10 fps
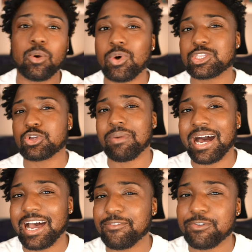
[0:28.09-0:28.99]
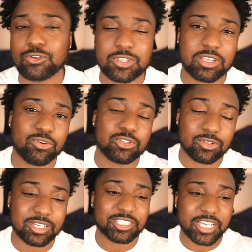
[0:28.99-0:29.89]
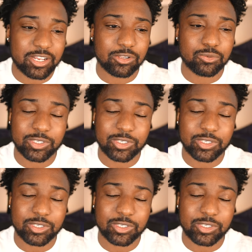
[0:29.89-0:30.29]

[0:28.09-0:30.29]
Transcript: What's on My iPhone series on the channel,